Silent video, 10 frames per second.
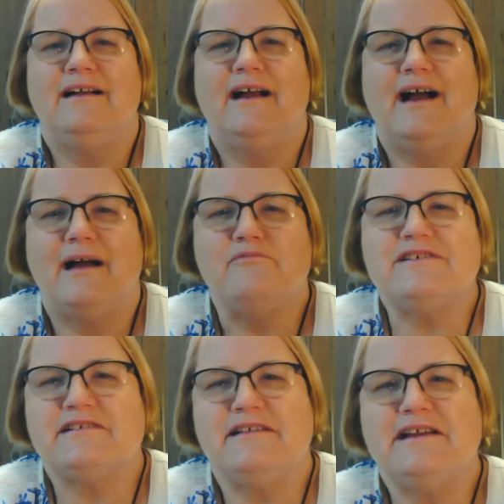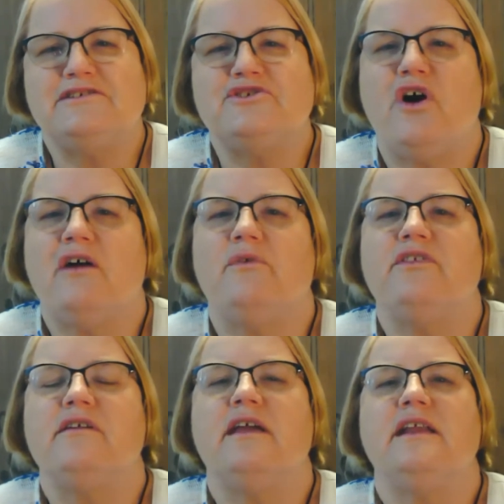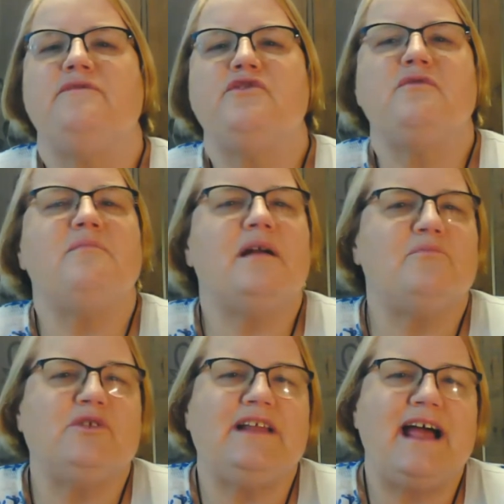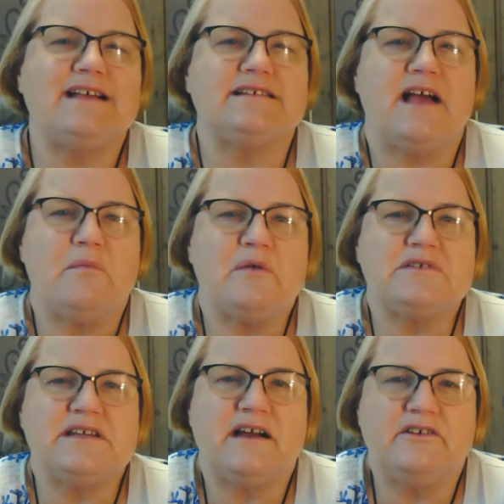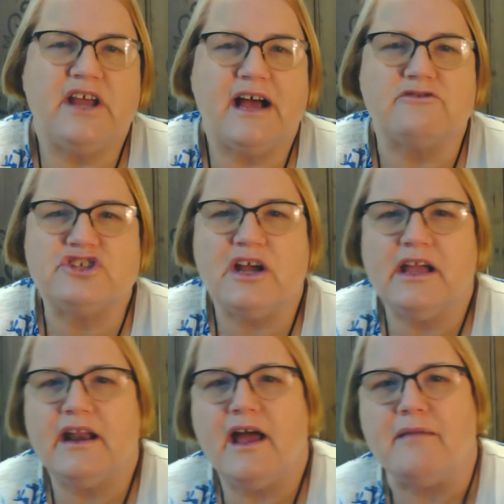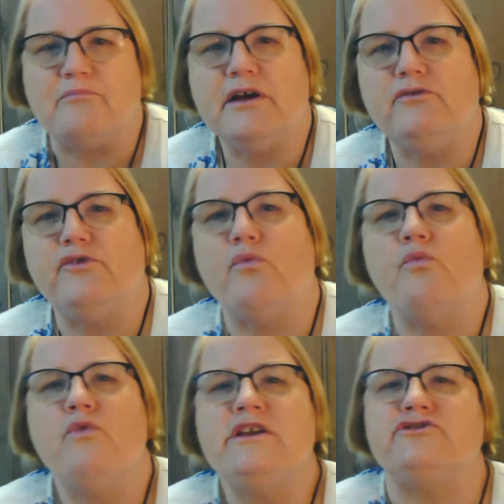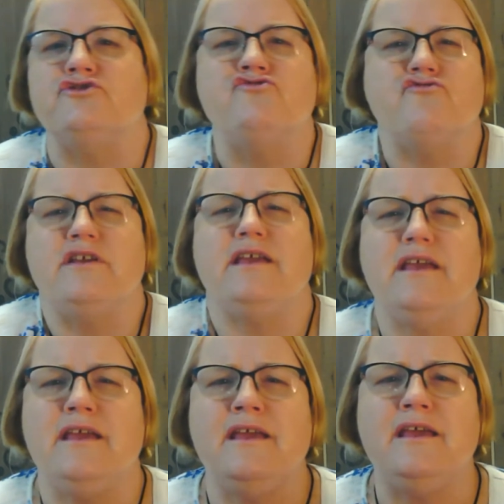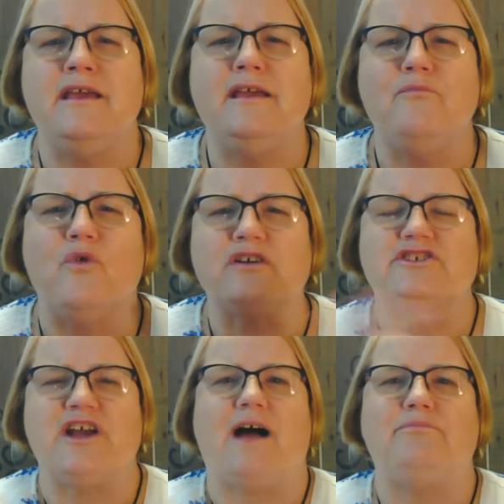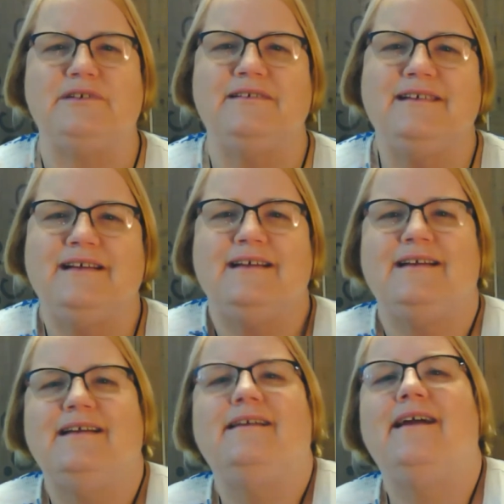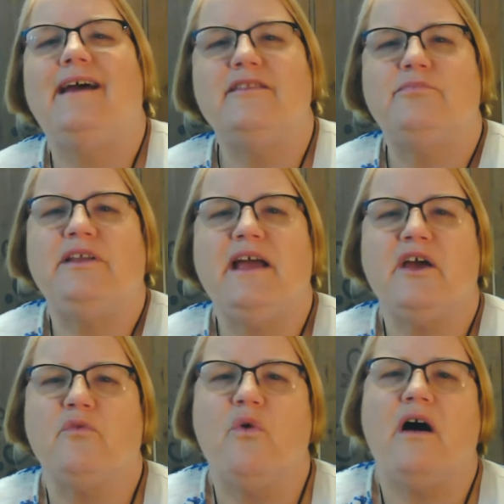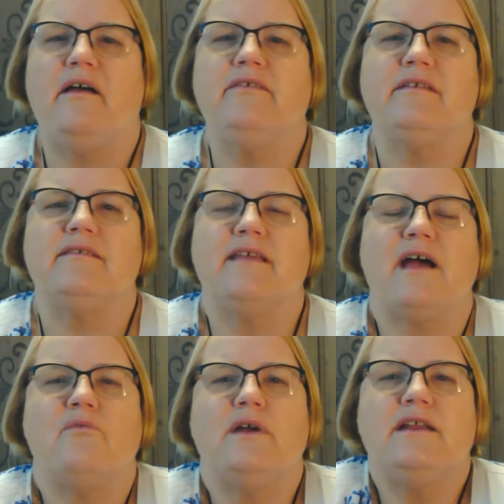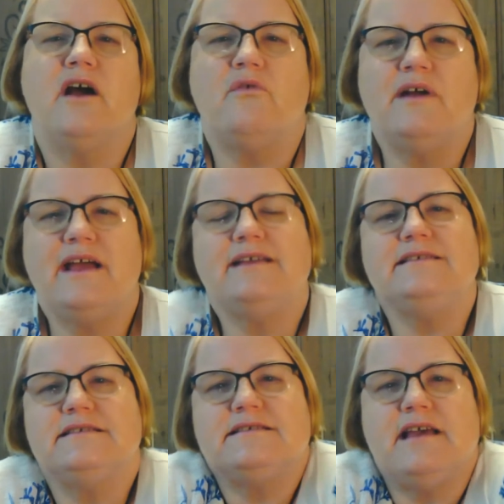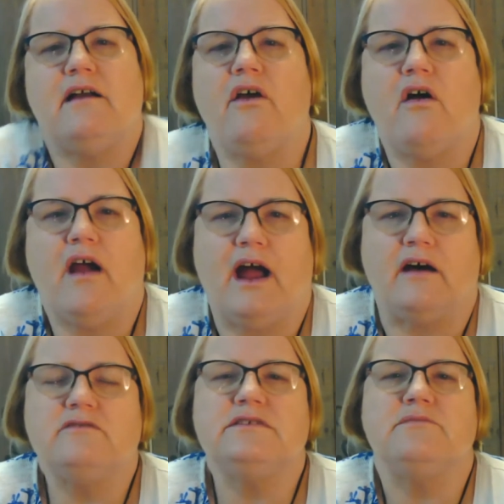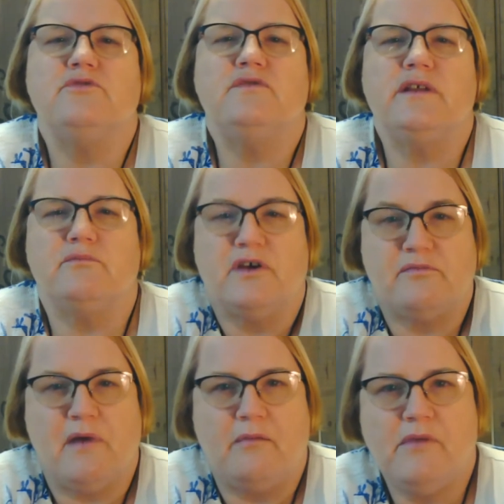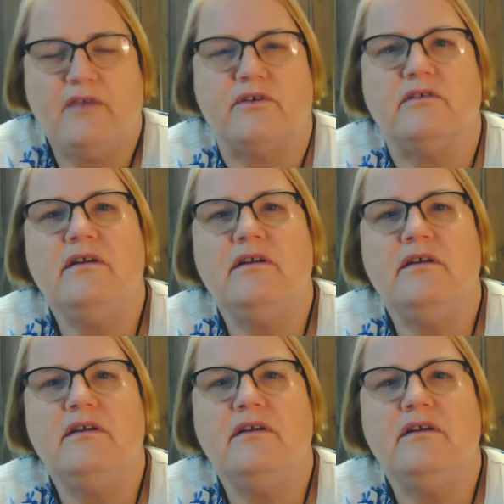I'm just glad to talk with you again. If you remember last time, I was telling you how Chuck and I built his dream workshop. And the plan is that we'd go ahead and sell our house and move in with my mother.